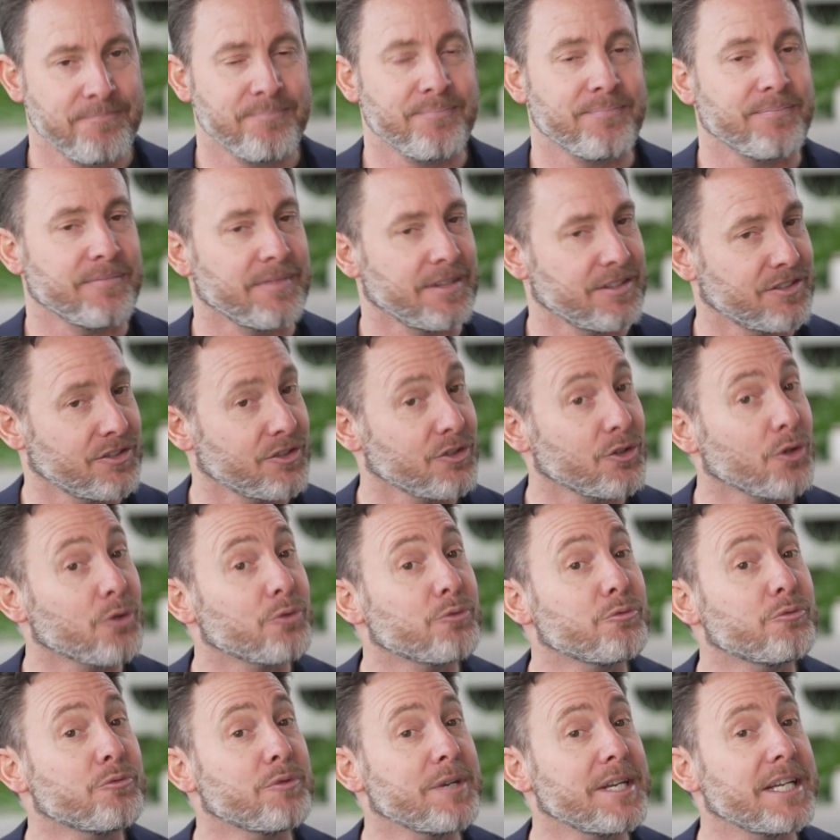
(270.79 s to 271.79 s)
And this is a
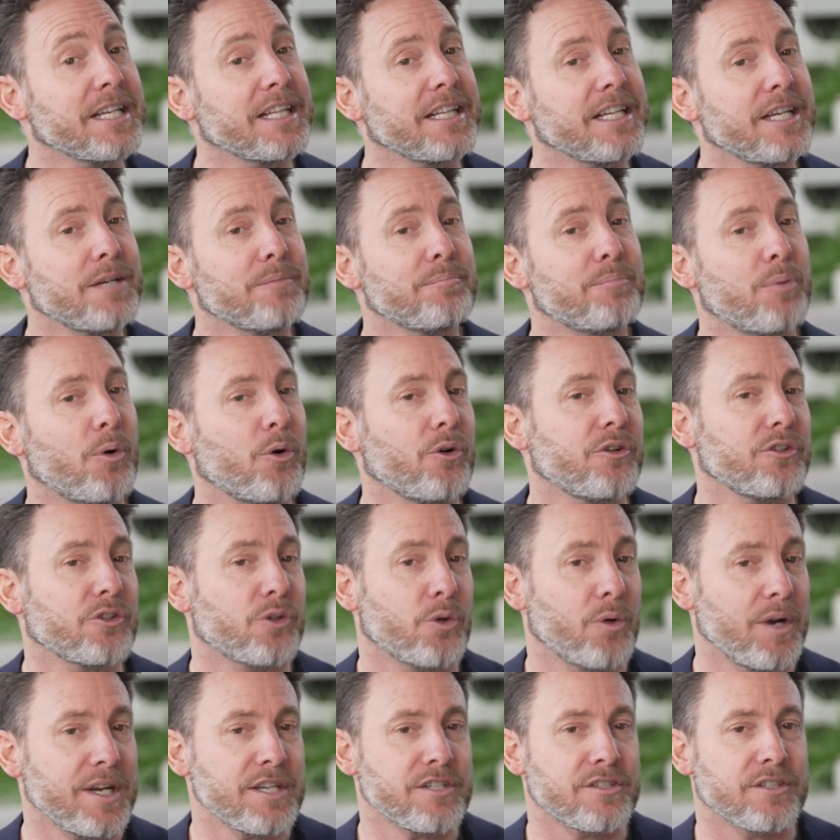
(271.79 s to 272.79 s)
really important
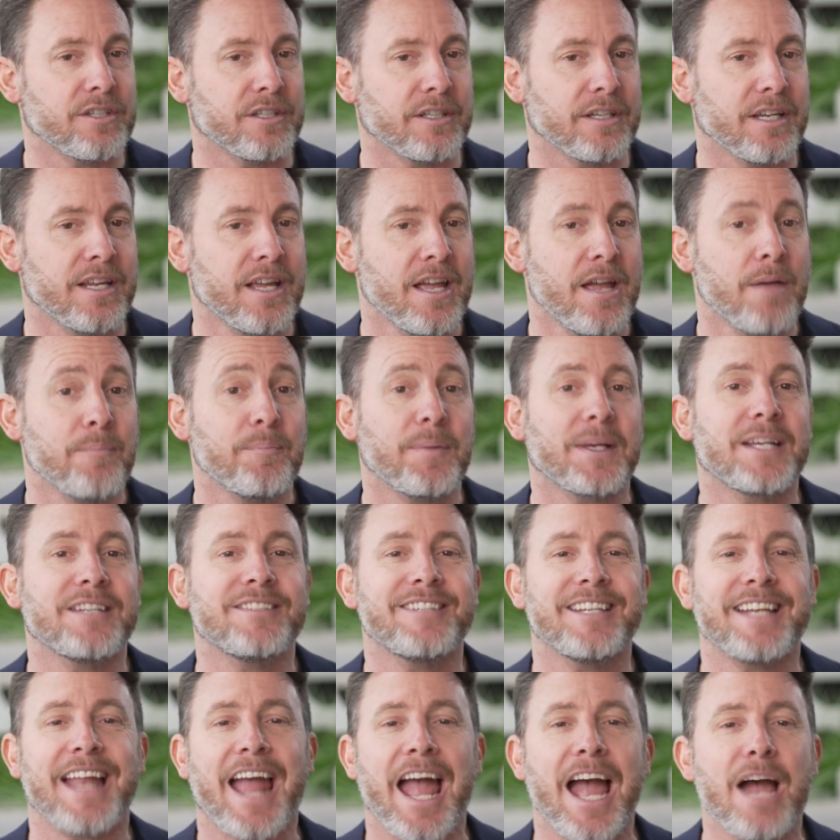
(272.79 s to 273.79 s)
question because
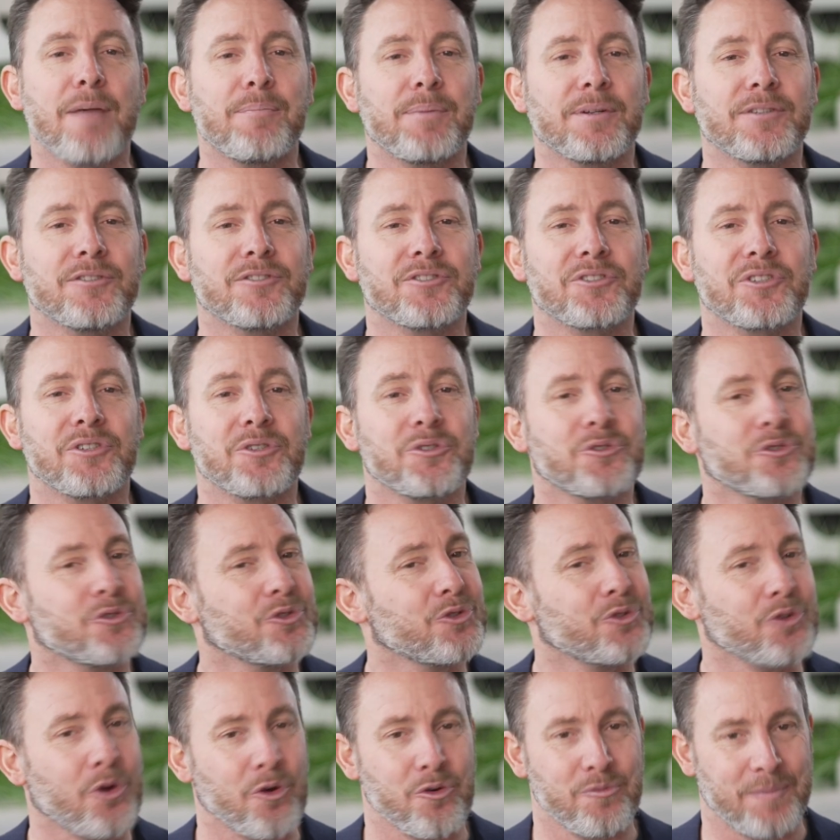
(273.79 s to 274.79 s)
it happens
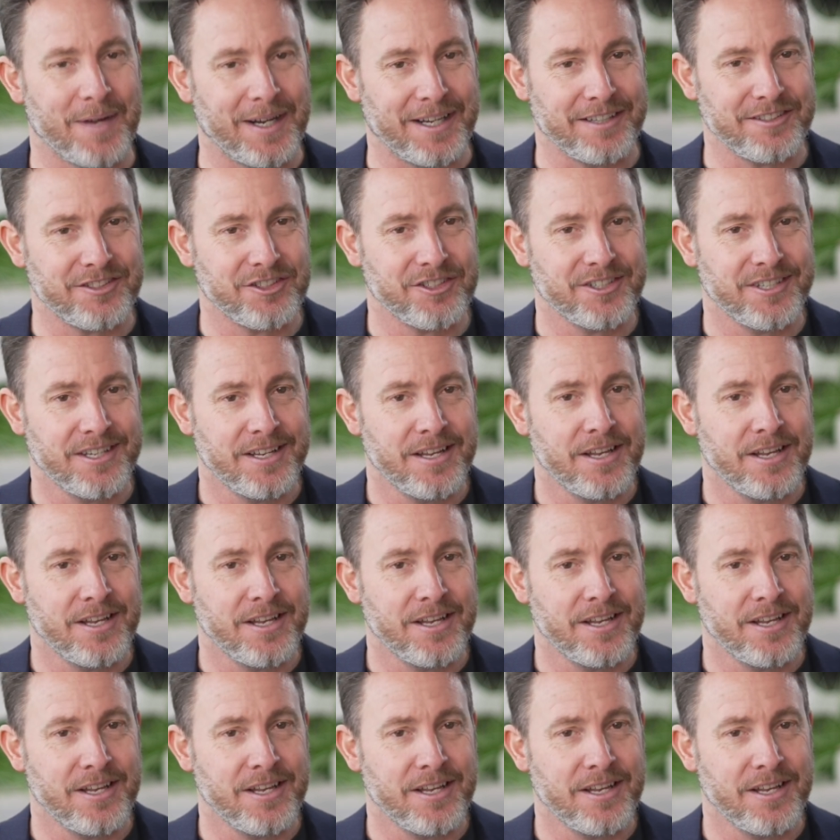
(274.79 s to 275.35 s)
so much.